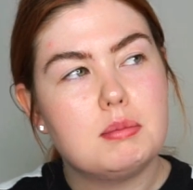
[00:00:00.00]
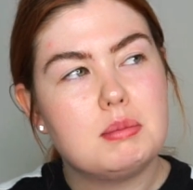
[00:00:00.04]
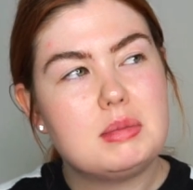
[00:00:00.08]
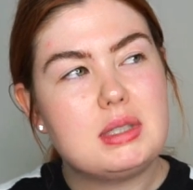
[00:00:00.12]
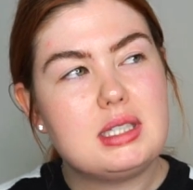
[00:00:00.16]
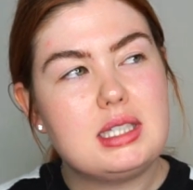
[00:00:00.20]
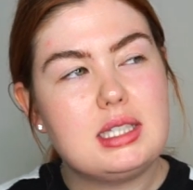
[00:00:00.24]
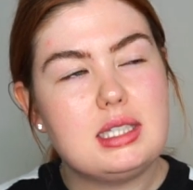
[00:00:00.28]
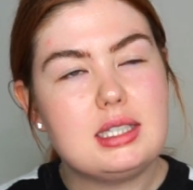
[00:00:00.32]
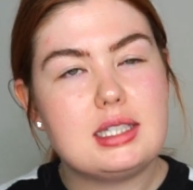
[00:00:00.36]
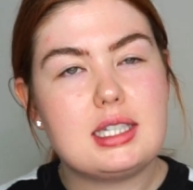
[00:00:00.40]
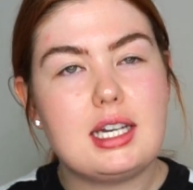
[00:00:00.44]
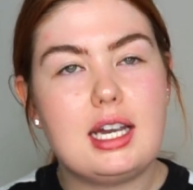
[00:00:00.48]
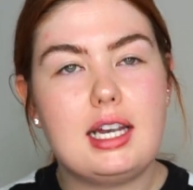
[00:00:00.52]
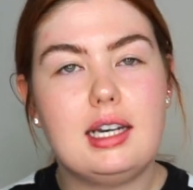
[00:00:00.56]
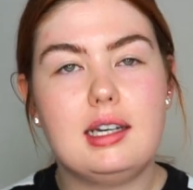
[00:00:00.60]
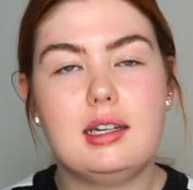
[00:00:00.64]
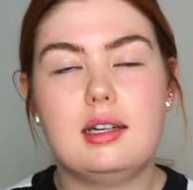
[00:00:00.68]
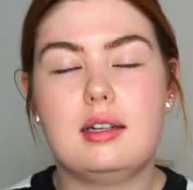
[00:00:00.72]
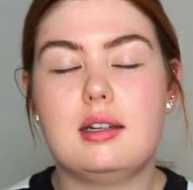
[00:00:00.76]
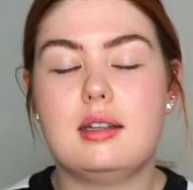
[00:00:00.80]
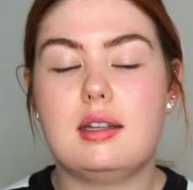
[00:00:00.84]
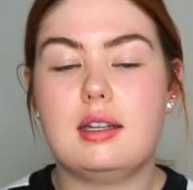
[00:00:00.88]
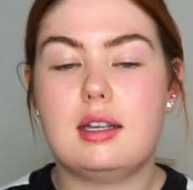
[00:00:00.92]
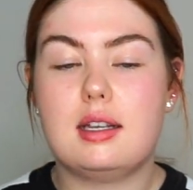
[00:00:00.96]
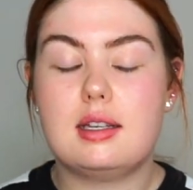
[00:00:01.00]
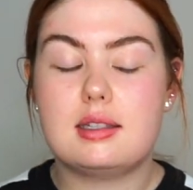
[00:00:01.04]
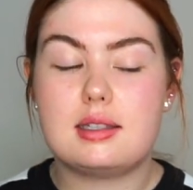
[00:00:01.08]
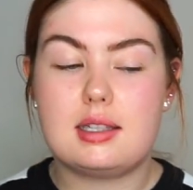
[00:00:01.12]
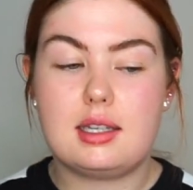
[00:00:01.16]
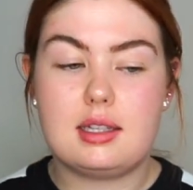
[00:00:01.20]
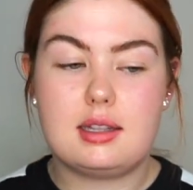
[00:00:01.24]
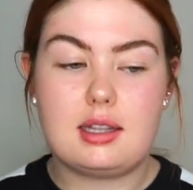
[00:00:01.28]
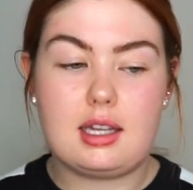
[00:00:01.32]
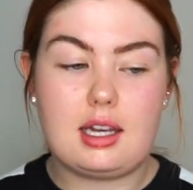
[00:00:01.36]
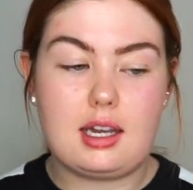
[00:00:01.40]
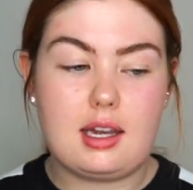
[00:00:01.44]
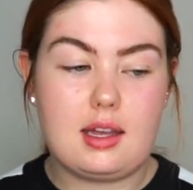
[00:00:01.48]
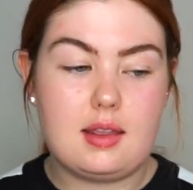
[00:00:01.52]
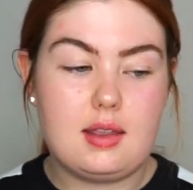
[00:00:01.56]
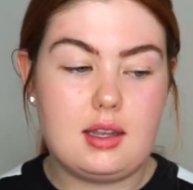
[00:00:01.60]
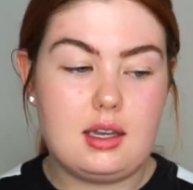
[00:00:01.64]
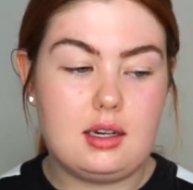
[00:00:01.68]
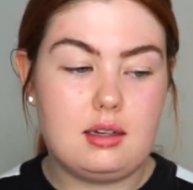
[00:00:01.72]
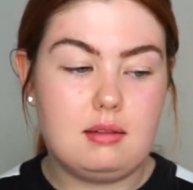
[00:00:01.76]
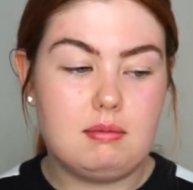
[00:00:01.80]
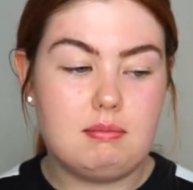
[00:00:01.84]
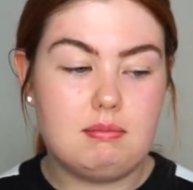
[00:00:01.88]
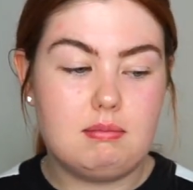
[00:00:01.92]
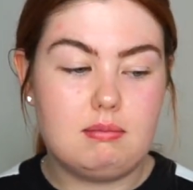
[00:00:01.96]
detailing and things like that, and
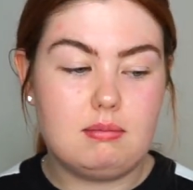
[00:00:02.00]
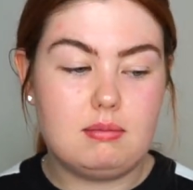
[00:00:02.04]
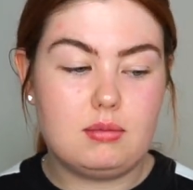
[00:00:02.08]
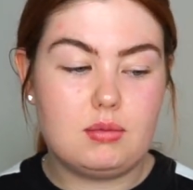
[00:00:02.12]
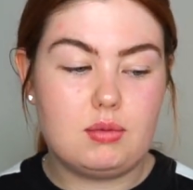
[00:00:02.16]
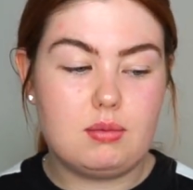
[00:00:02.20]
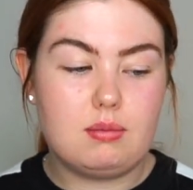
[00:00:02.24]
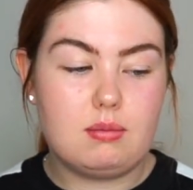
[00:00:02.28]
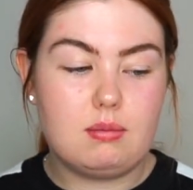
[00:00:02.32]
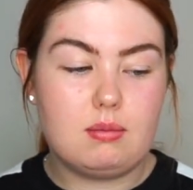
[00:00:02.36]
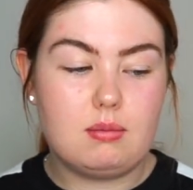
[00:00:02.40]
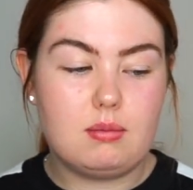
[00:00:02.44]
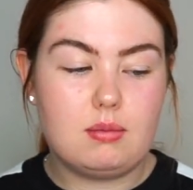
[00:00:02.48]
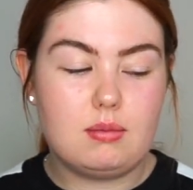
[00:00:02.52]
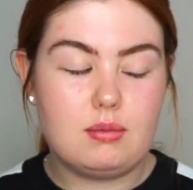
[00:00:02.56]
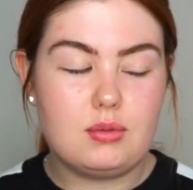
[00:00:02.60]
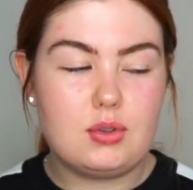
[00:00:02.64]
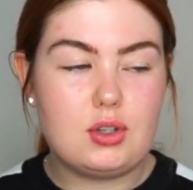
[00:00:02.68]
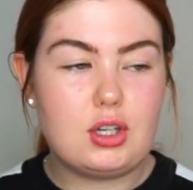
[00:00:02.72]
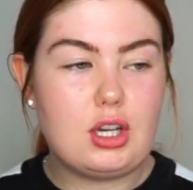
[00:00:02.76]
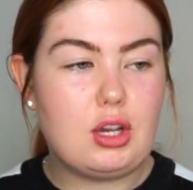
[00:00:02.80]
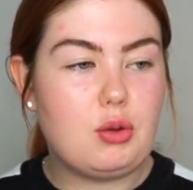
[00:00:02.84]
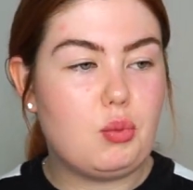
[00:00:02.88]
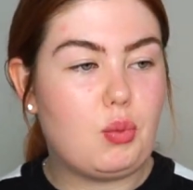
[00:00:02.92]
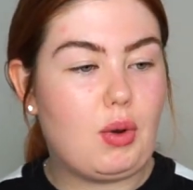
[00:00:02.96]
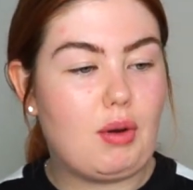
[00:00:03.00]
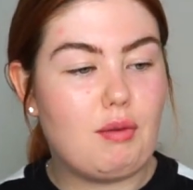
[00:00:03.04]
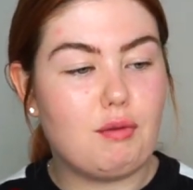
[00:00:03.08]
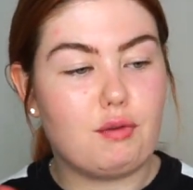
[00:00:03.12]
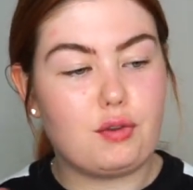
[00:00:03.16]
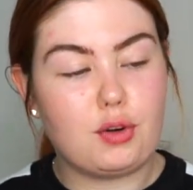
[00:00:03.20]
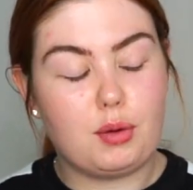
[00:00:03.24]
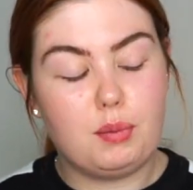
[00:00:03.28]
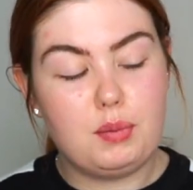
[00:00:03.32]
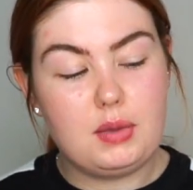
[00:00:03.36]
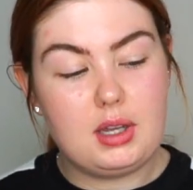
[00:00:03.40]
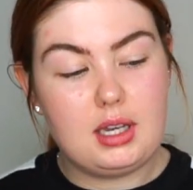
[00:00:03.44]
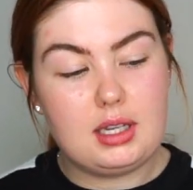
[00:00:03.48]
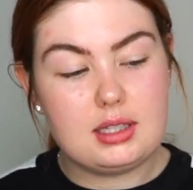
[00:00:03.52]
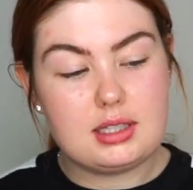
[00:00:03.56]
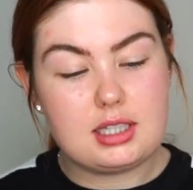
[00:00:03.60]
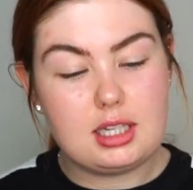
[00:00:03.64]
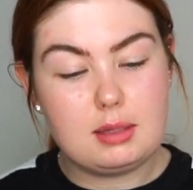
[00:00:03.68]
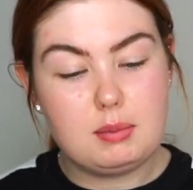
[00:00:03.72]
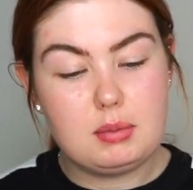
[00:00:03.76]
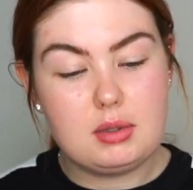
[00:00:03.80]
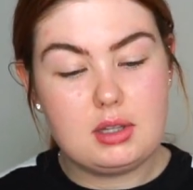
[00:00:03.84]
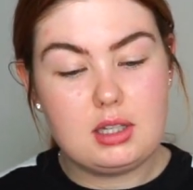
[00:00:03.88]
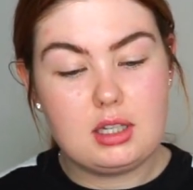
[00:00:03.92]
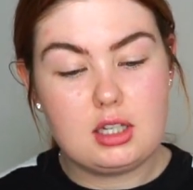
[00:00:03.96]
then it went from there
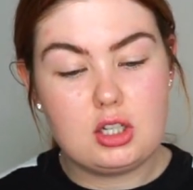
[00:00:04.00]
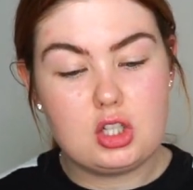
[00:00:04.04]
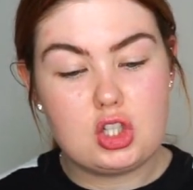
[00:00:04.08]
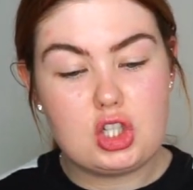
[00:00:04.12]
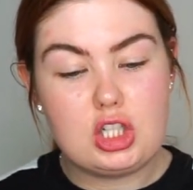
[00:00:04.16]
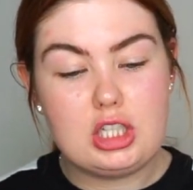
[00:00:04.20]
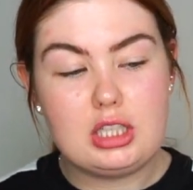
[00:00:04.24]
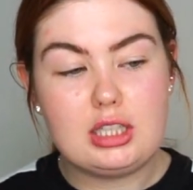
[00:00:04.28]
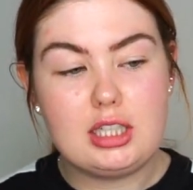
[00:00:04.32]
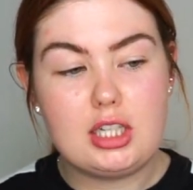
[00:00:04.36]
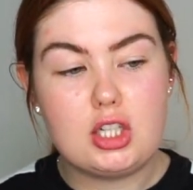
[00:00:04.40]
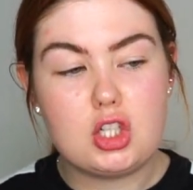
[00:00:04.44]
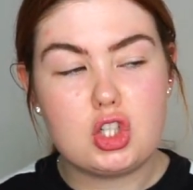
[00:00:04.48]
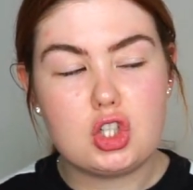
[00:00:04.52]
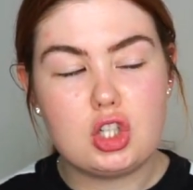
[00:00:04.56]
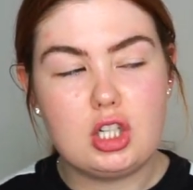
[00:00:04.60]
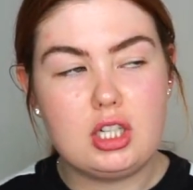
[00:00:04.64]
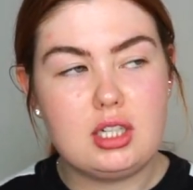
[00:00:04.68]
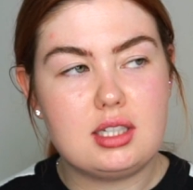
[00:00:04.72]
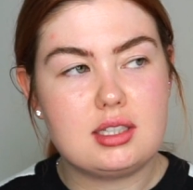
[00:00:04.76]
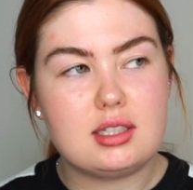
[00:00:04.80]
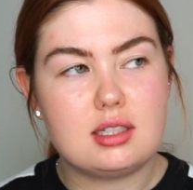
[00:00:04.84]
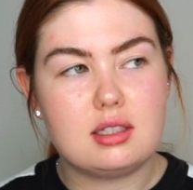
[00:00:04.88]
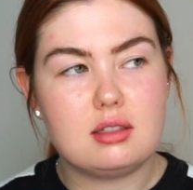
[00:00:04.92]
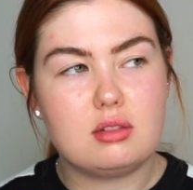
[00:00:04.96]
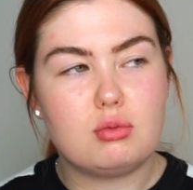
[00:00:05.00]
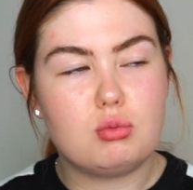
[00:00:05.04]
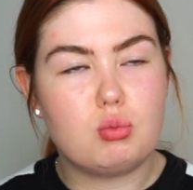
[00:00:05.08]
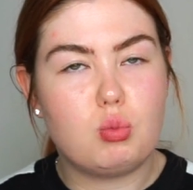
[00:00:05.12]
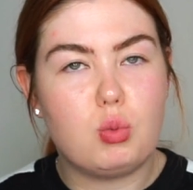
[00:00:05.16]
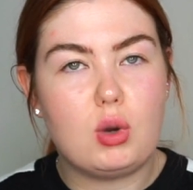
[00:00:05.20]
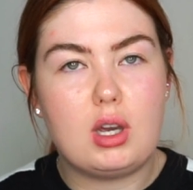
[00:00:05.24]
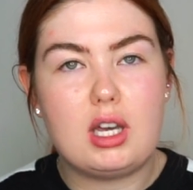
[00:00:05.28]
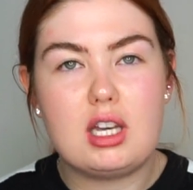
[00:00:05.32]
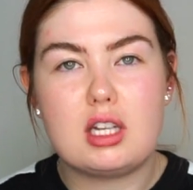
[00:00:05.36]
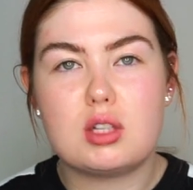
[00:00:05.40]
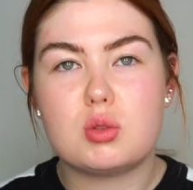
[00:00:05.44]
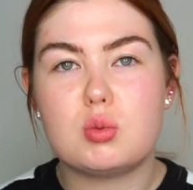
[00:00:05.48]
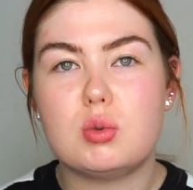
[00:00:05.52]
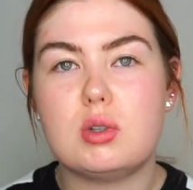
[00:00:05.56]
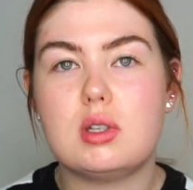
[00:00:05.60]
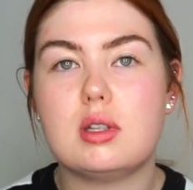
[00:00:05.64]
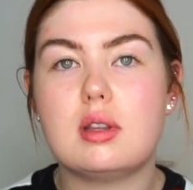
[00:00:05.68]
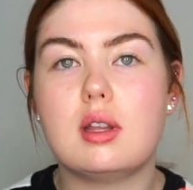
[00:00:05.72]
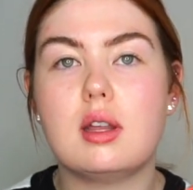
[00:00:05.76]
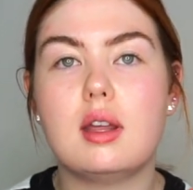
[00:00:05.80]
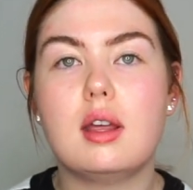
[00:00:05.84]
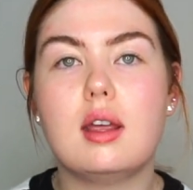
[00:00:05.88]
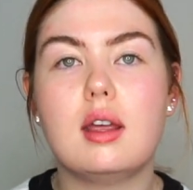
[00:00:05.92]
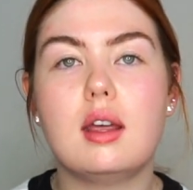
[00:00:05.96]
type of thing. She'd literally worked
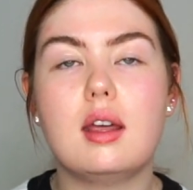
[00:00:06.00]
with